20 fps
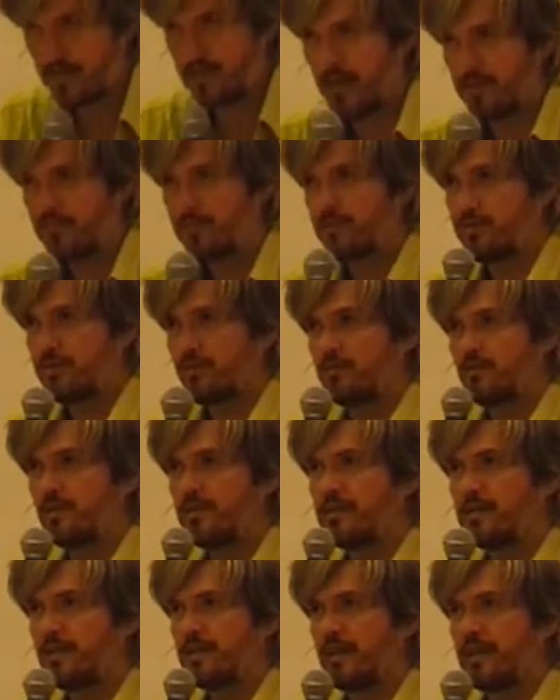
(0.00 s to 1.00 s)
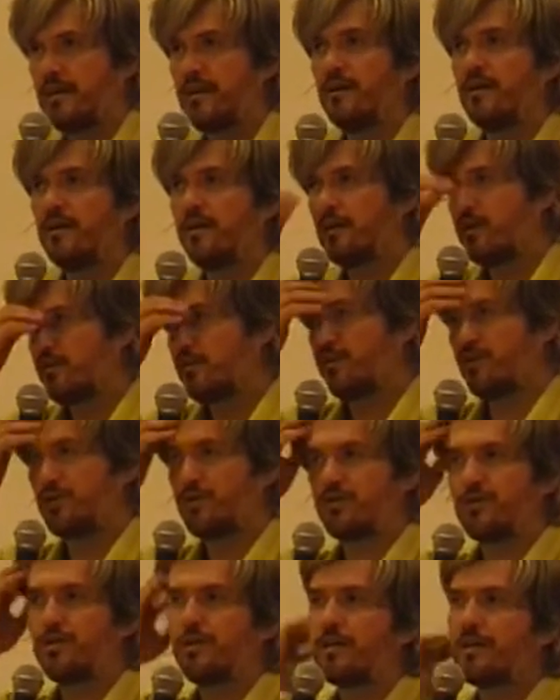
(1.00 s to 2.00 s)
episode with Celia,
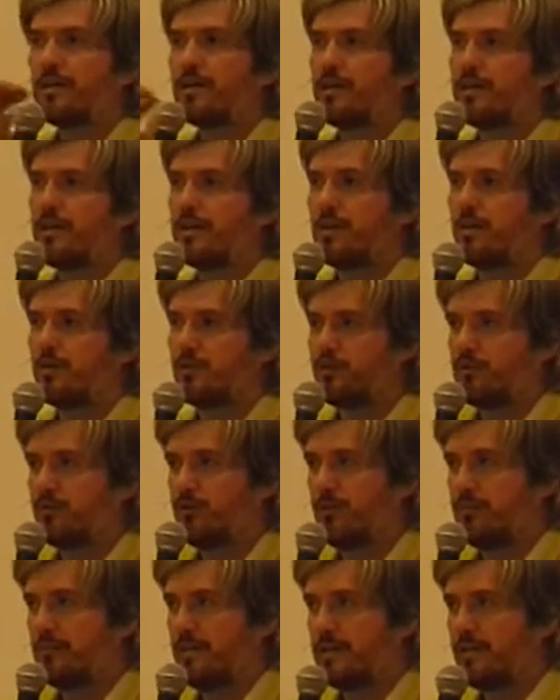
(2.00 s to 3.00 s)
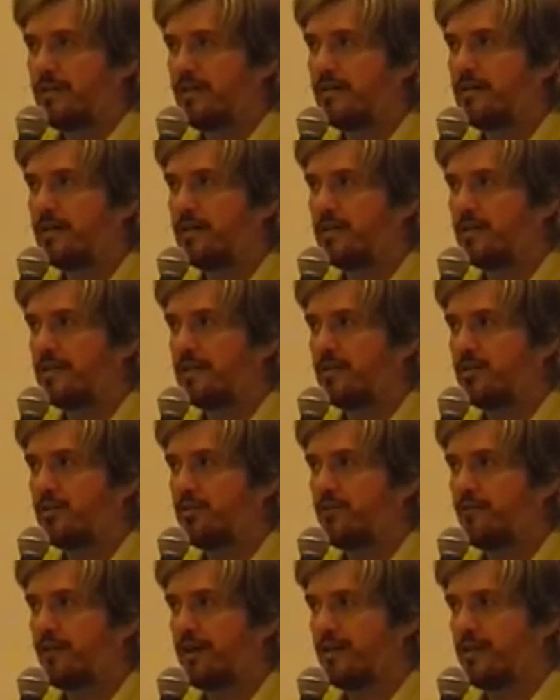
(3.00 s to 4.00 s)
which he goes to a meeting and then
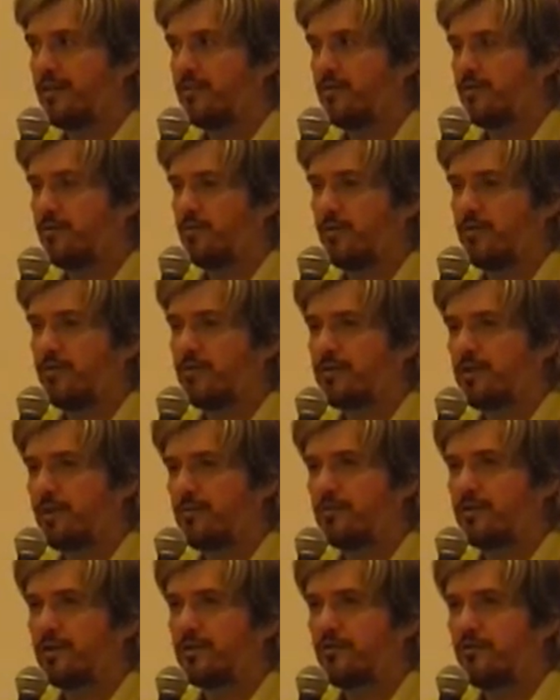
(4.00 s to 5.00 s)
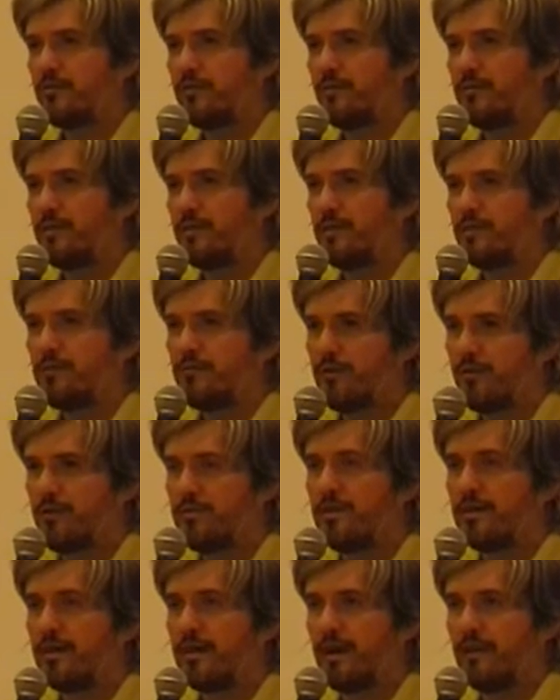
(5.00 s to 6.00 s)
she finds out about the subject of the meeting from
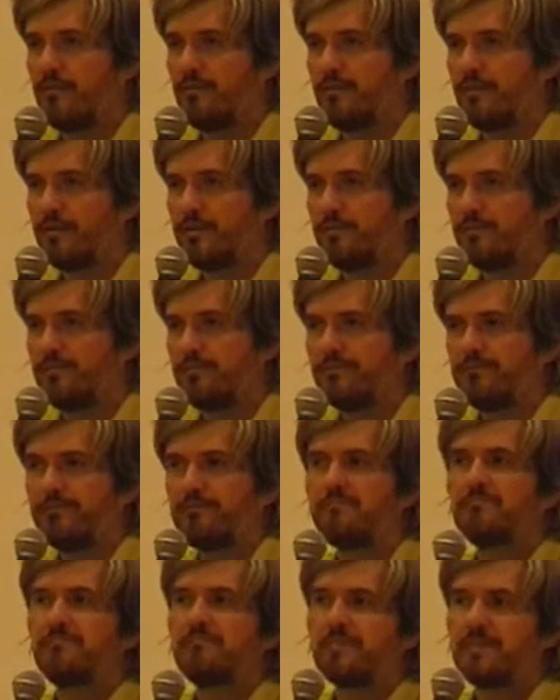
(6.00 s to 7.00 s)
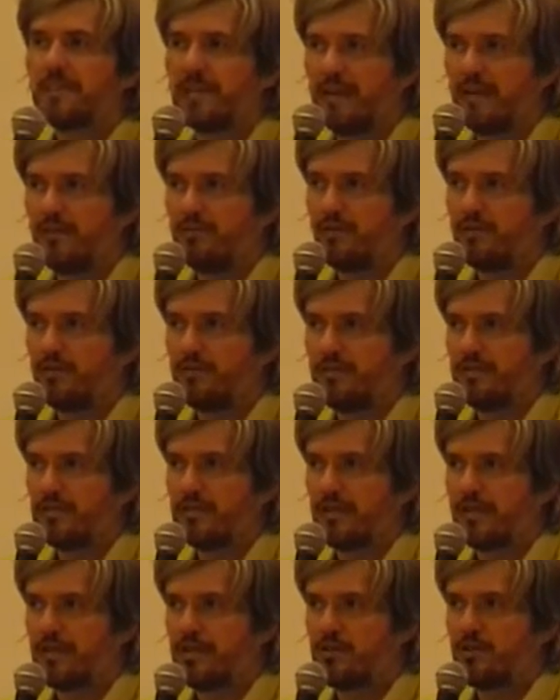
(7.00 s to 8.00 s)
her lover. The level of
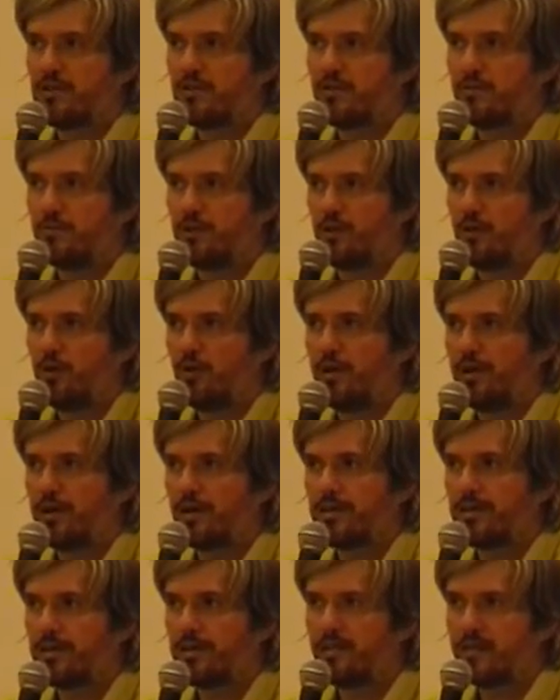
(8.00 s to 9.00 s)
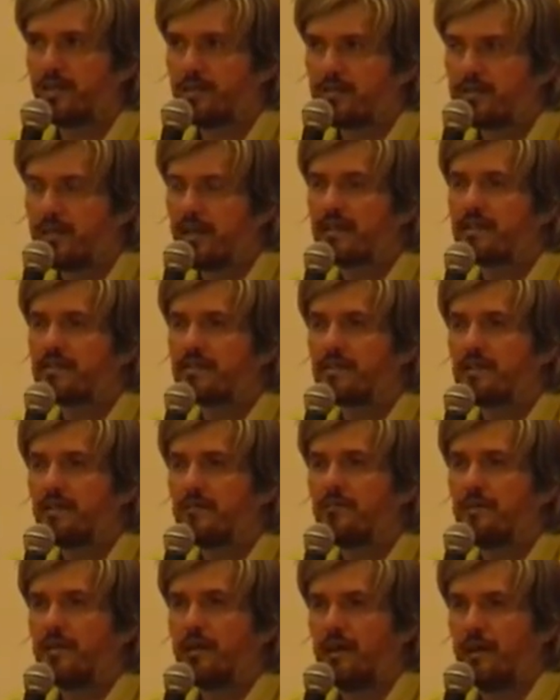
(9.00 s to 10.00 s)
intelligence of the whole article is
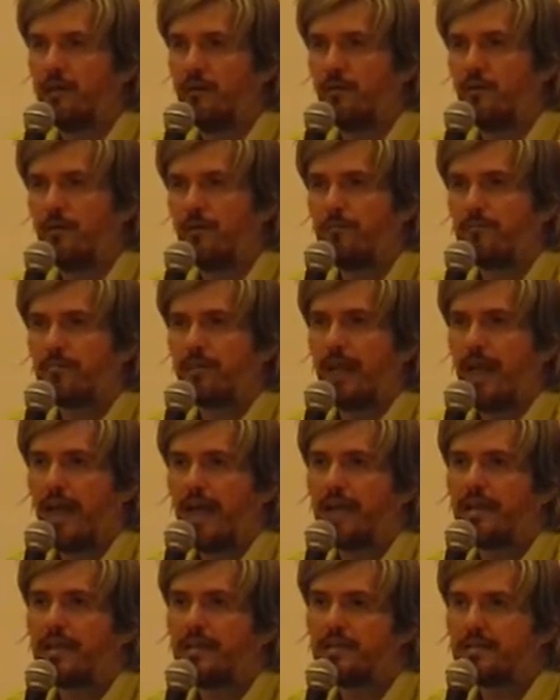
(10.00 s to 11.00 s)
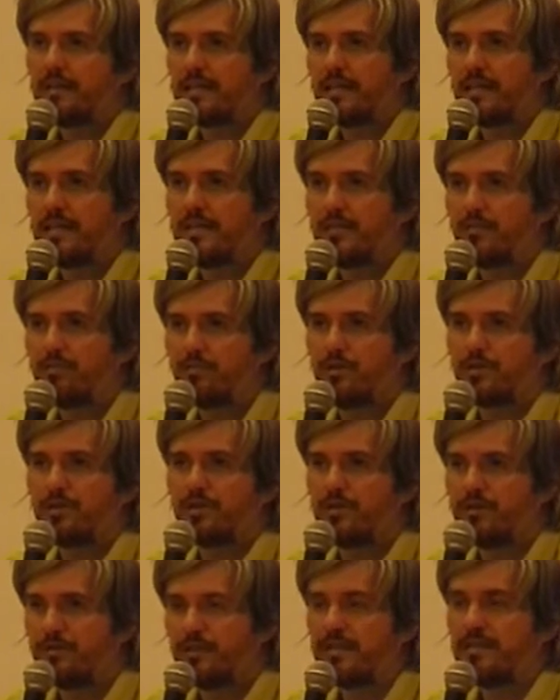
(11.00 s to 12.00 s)
extremely low. Any intelligent
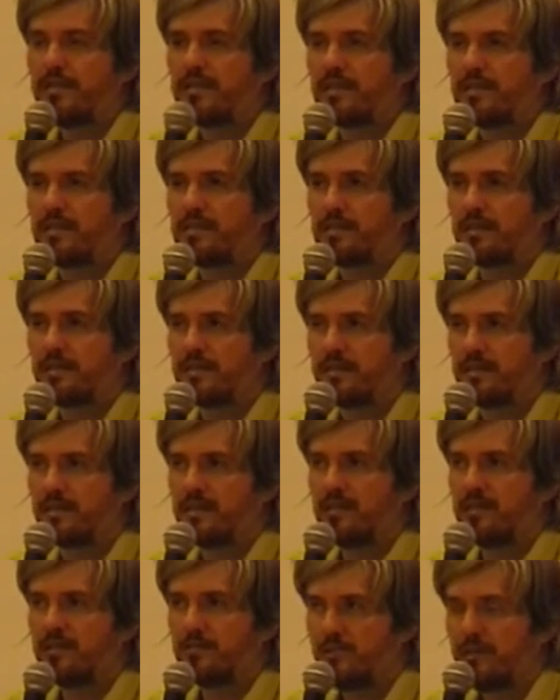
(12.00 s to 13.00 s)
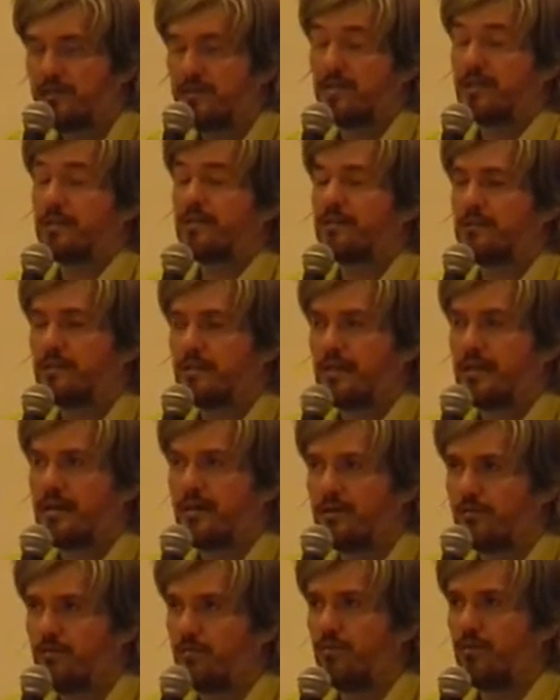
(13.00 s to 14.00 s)
person reading this article will just say,
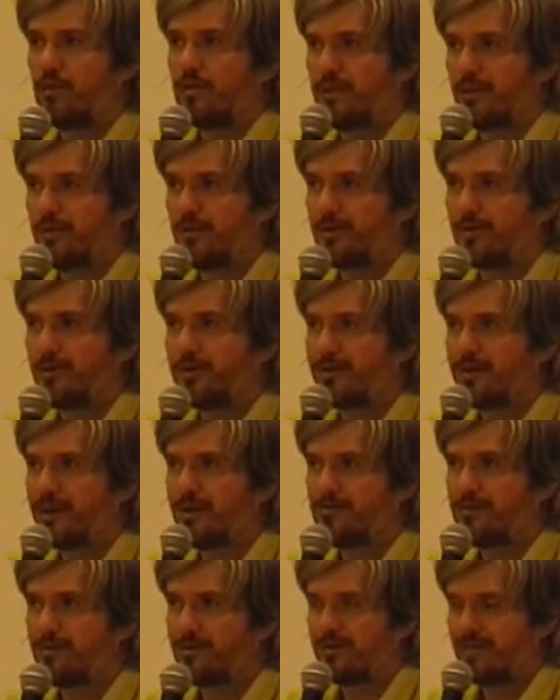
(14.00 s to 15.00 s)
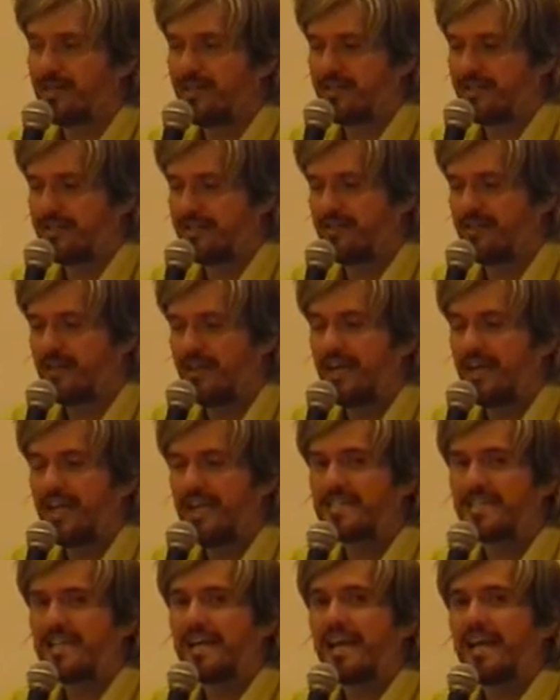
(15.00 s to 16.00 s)
what are you talking about? It's
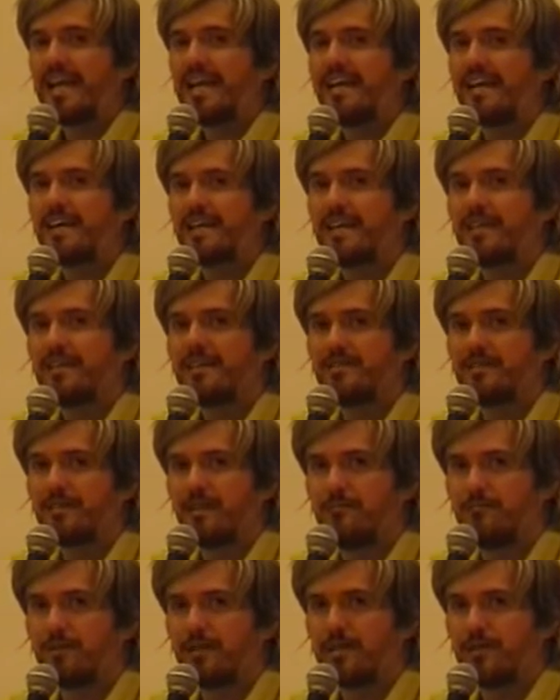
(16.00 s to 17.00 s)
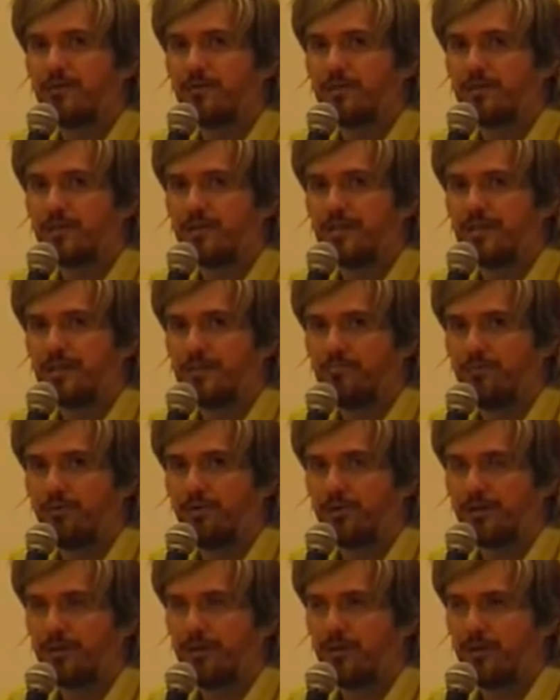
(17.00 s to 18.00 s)
clearly somebody was not
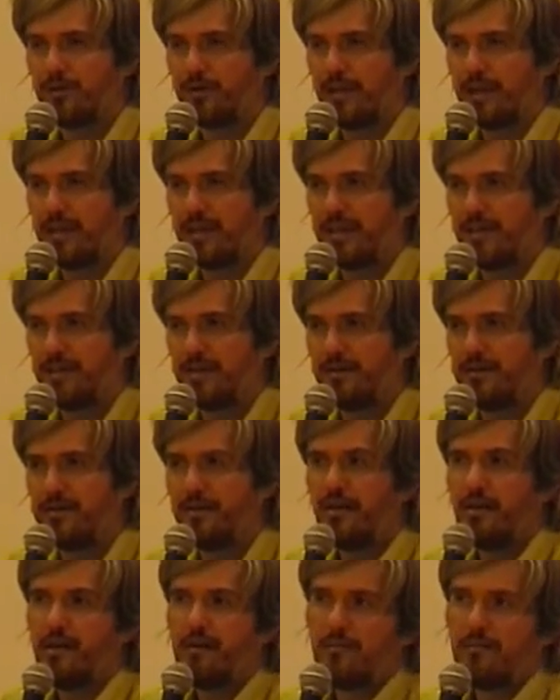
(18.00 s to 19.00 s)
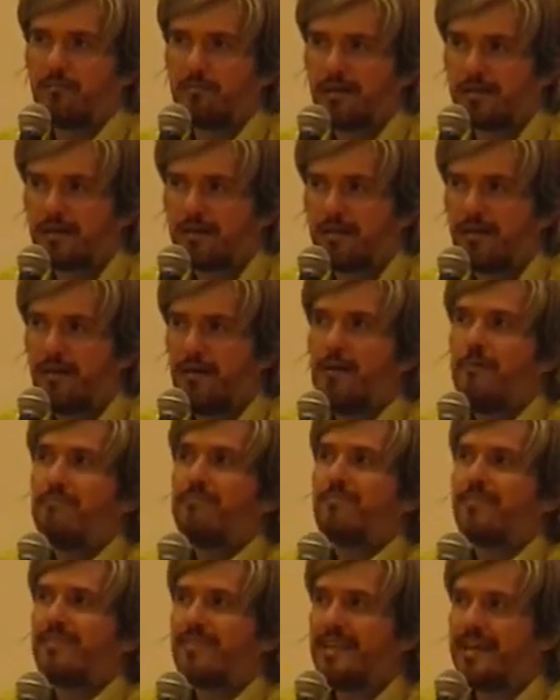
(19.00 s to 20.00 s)
reporting correctly here. But
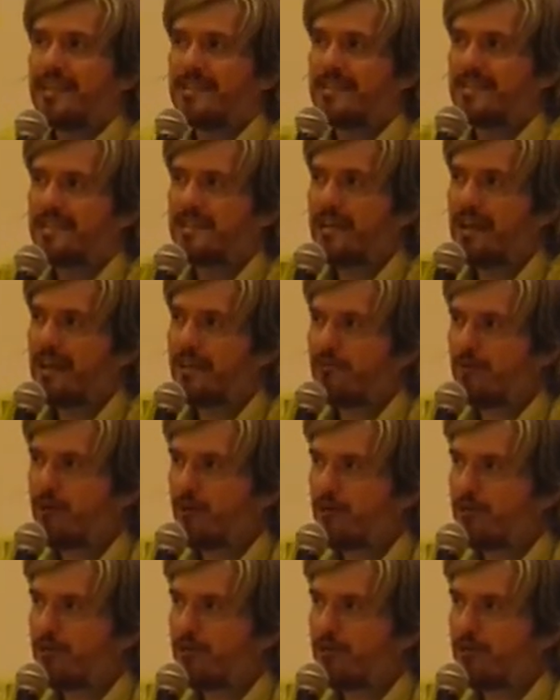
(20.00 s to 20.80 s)
that's the level of